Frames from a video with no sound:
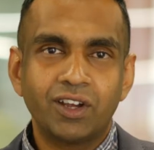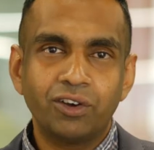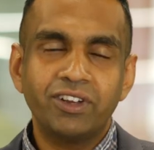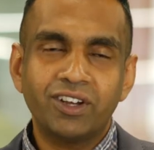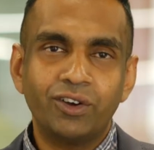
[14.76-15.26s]
The
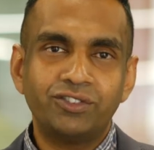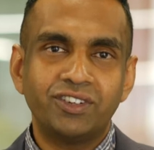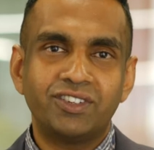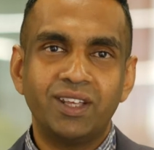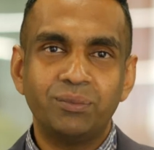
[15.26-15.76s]
career
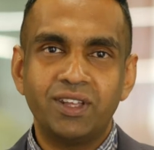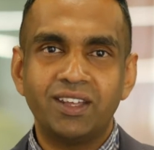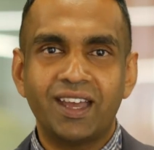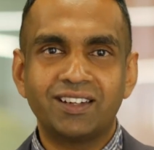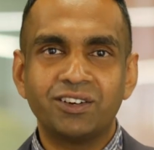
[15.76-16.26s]
coaching team
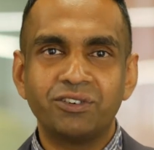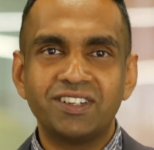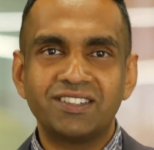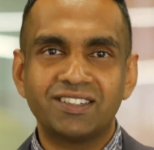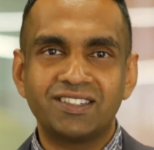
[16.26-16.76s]
here at
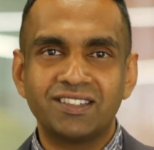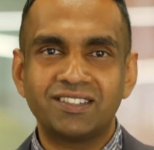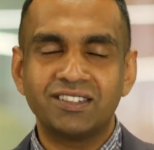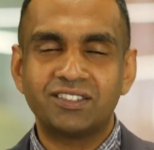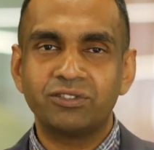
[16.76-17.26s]
Career
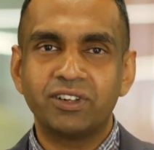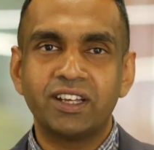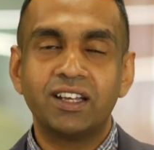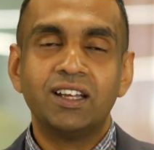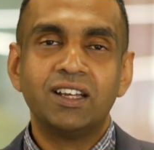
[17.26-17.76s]
Success
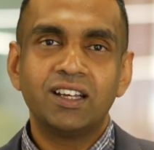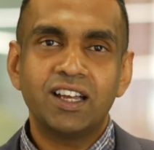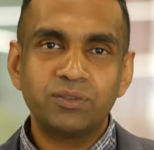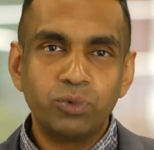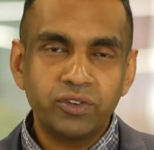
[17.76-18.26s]
Australia
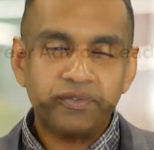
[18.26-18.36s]
has more